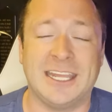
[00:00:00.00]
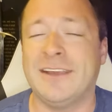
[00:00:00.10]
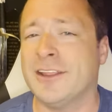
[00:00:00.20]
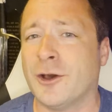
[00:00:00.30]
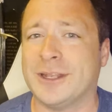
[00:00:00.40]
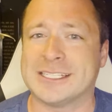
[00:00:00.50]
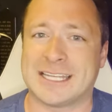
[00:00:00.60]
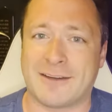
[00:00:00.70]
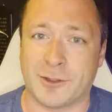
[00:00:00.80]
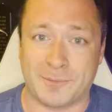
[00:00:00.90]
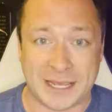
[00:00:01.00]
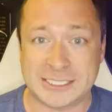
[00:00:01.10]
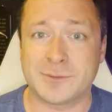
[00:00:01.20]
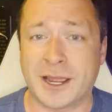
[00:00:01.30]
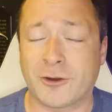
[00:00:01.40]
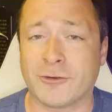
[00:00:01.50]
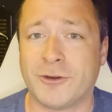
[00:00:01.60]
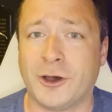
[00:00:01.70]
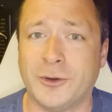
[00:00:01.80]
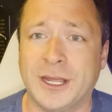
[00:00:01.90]
And even though it doesn't have the best
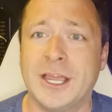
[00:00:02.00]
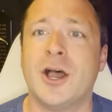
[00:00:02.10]
microphone,